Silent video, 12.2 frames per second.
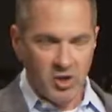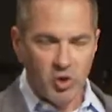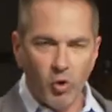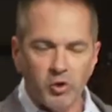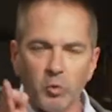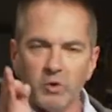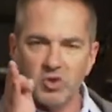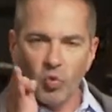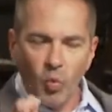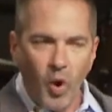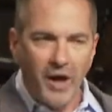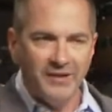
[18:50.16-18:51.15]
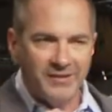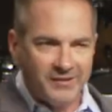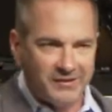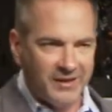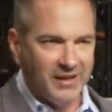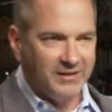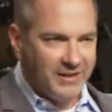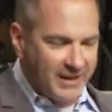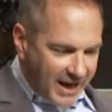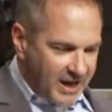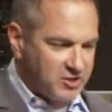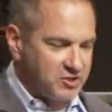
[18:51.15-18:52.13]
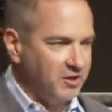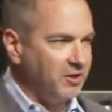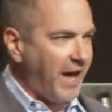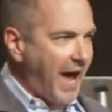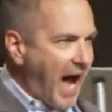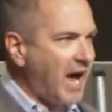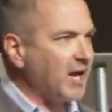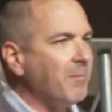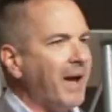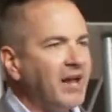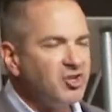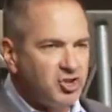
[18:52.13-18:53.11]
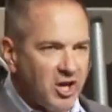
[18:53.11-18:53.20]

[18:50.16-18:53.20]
Were, there was one sin that entered Adam, and